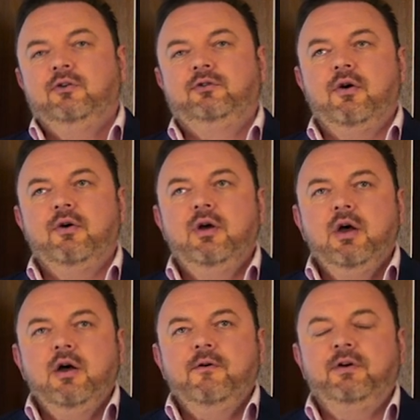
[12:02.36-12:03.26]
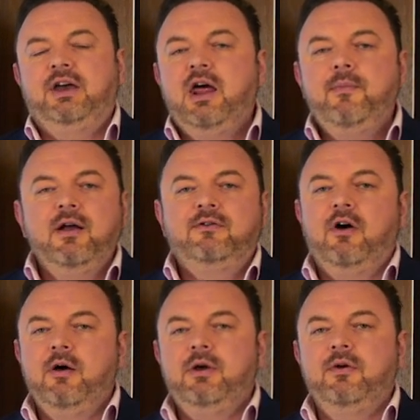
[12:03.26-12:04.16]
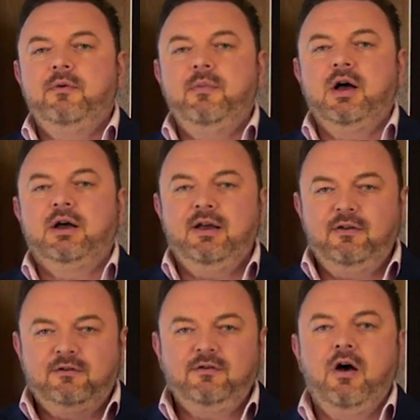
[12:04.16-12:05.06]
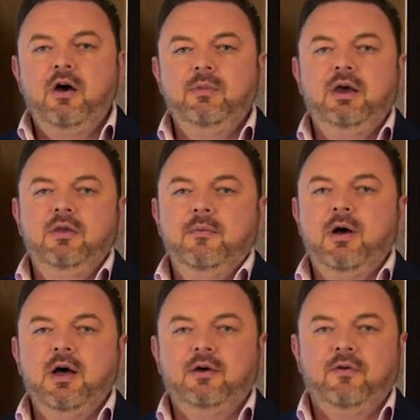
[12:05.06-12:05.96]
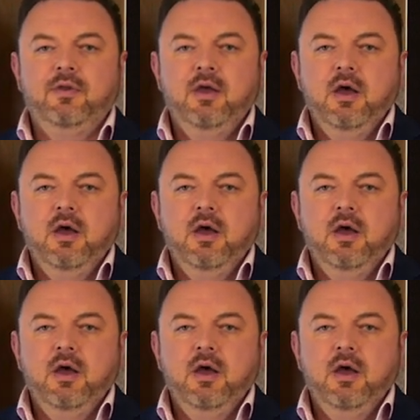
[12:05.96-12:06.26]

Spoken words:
So forget about timing on the market. It's time in the market.